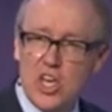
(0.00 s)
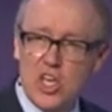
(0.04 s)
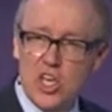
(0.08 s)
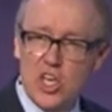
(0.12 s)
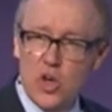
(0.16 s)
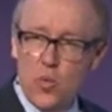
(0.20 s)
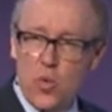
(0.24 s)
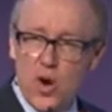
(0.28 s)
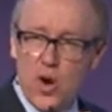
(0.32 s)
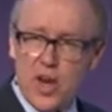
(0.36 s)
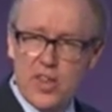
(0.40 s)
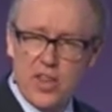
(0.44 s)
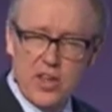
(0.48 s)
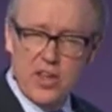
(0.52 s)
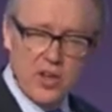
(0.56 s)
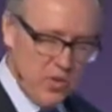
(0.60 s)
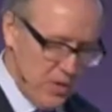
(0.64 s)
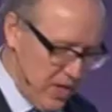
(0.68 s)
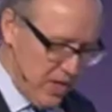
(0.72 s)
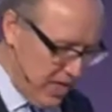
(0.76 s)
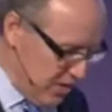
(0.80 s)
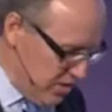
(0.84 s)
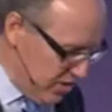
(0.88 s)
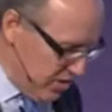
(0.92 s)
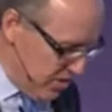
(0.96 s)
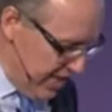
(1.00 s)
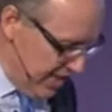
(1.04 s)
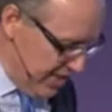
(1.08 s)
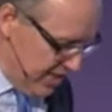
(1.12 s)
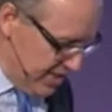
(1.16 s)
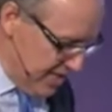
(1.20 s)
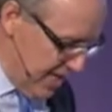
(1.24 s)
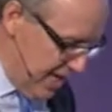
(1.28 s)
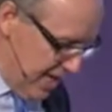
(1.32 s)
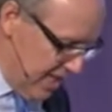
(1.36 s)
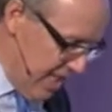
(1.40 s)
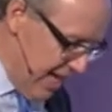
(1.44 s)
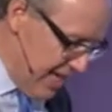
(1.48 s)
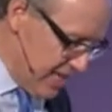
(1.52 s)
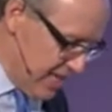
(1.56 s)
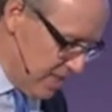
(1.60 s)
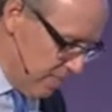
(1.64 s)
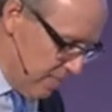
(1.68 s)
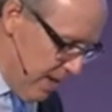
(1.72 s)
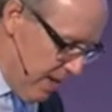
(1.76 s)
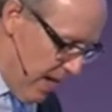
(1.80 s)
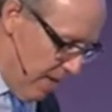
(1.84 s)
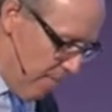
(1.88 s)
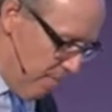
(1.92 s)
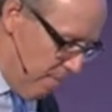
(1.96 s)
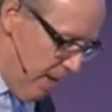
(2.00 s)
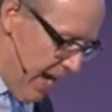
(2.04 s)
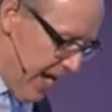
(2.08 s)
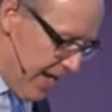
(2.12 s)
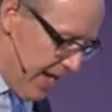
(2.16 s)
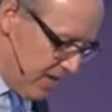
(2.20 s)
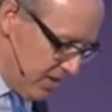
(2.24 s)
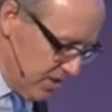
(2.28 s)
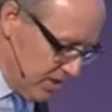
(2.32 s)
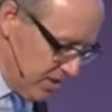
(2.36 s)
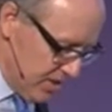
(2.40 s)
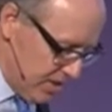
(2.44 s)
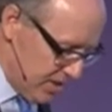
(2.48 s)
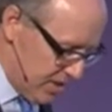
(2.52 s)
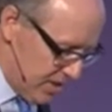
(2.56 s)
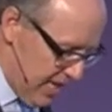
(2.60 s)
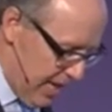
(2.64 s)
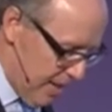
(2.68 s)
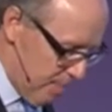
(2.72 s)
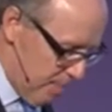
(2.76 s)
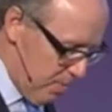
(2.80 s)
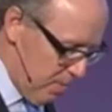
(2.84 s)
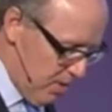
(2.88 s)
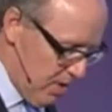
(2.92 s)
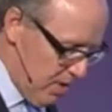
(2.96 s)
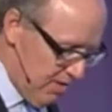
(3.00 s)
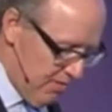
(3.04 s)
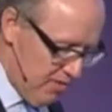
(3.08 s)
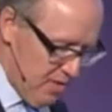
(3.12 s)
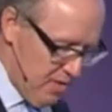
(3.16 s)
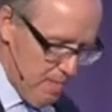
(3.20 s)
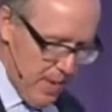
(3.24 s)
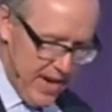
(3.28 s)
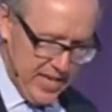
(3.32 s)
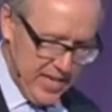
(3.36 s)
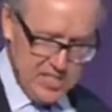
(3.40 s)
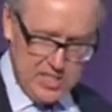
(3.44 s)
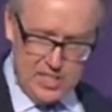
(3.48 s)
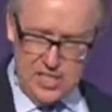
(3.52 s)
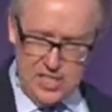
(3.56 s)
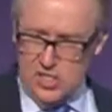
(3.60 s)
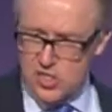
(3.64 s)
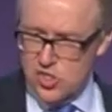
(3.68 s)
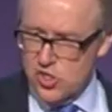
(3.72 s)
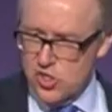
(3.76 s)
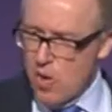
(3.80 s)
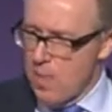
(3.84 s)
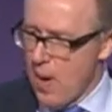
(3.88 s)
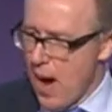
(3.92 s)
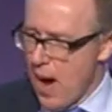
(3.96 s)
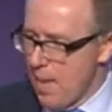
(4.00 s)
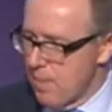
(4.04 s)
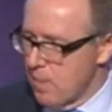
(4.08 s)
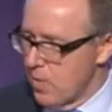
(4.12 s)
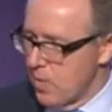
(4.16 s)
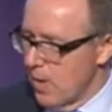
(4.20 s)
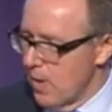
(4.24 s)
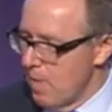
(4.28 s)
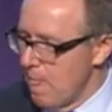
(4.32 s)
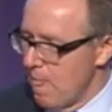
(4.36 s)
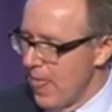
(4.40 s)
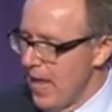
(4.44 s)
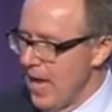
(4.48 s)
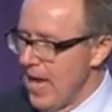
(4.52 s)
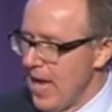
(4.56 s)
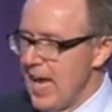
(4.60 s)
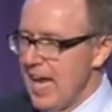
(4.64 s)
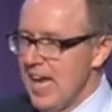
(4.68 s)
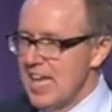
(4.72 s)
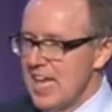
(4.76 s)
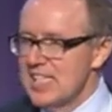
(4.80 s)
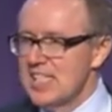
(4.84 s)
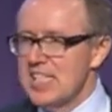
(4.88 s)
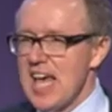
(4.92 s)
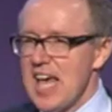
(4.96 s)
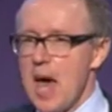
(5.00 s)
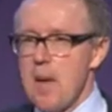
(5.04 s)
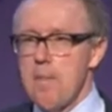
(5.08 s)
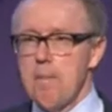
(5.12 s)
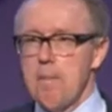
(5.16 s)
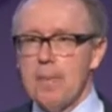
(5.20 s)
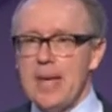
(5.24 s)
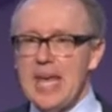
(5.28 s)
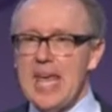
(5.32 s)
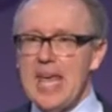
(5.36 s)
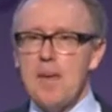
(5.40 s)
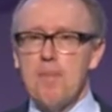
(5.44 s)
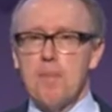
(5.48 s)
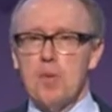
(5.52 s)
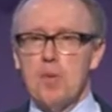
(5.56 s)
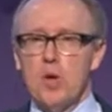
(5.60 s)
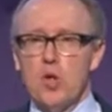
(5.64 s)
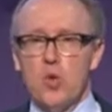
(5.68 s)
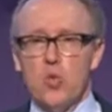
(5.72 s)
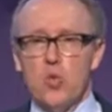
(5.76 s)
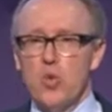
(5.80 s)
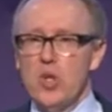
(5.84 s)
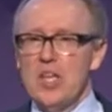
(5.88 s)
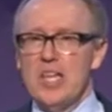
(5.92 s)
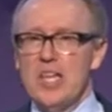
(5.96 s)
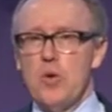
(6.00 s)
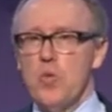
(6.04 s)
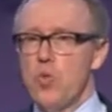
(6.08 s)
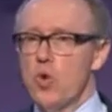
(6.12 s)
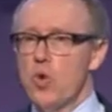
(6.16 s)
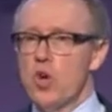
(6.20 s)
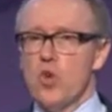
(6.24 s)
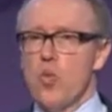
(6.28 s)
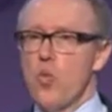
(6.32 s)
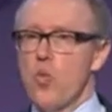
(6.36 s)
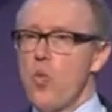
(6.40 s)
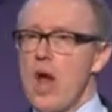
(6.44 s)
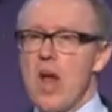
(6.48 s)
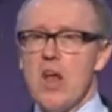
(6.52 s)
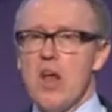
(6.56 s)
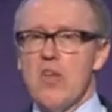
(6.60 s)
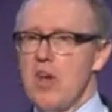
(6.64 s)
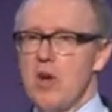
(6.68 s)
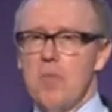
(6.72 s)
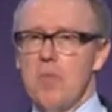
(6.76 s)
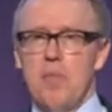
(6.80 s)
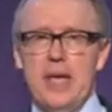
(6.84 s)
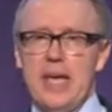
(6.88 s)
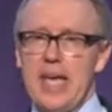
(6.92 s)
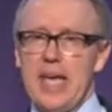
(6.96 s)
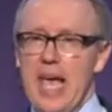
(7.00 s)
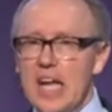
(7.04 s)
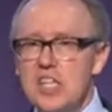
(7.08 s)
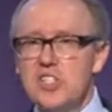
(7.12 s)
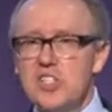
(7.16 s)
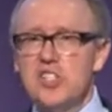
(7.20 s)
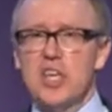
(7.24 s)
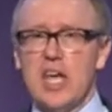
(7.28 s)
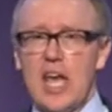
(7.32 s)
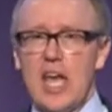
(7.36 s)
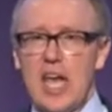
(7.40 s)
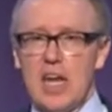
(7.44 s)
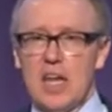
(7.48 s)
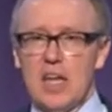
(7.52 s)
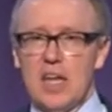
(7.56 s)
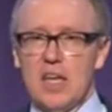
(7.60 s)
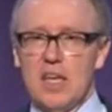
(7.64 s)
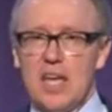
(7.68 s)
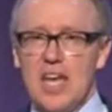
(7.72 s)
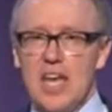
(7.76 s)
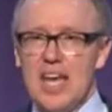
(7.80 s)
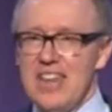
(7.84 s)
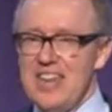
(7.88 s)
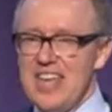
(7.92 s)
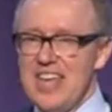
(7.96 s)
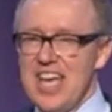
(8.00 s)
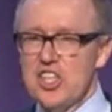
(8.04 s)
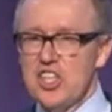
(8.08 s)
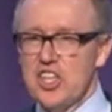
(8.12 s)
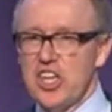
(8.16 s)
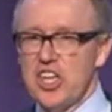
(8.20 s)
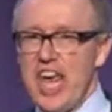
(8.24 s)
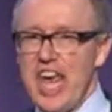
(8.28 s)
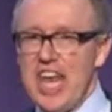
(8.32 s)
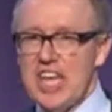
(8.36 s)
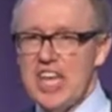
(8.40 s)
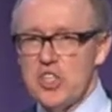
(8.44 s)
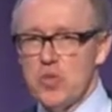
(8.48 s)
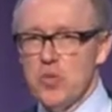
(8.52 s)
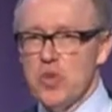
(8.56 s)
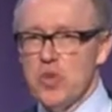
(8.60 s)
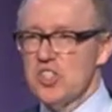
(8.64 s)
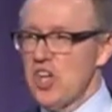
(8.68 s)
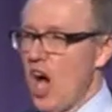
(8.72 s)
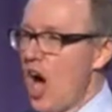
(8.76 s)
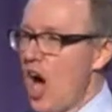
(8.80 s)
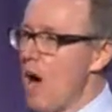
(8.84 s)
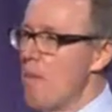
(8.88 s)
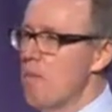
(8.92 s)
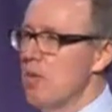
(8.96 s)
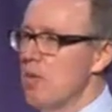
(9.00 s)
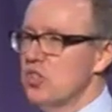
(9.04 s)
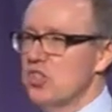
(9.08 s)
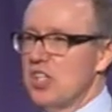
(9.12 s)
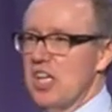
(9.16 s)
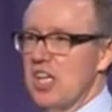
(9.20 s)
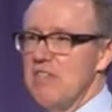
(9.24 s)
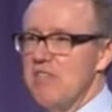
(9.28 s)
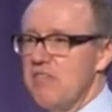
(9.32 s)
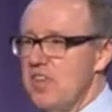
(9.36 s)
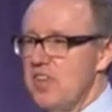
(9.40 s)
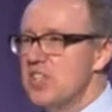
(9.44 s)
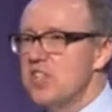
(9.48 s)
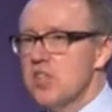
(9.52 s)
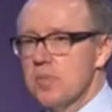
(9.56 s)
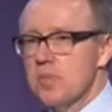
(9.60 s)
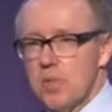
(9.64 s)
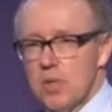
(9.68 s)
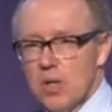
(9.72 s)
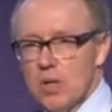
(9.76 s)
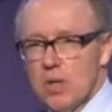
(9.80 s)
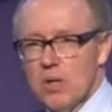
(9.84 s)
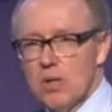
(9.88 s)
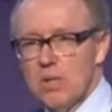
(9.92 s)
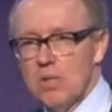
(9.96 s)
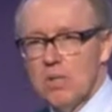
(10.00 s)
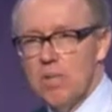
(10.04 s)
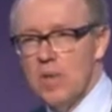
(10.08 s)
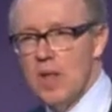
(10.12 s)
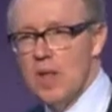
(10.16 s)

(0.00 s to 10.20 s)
One of the great things that I liked about Michael's example of the Mexican soap opera is that people really weren't aware they were being educated. The education was almost invisible.